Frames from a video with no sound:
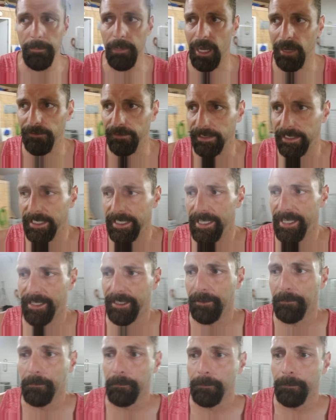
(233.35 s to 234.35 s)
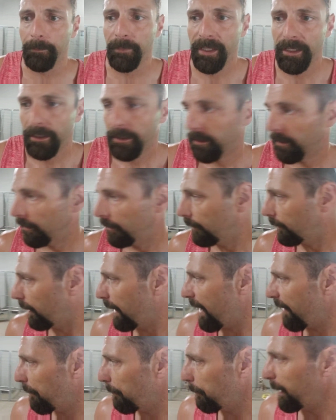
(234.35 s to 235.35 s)
off again
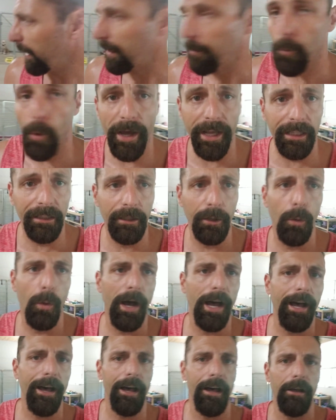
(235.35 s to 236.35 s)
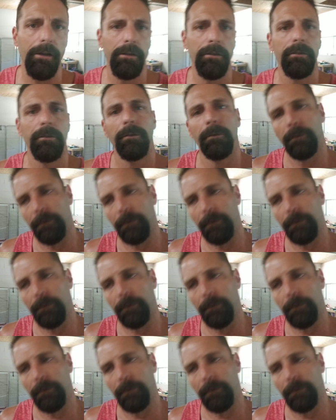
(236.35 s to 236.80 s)
and make them wait a little while,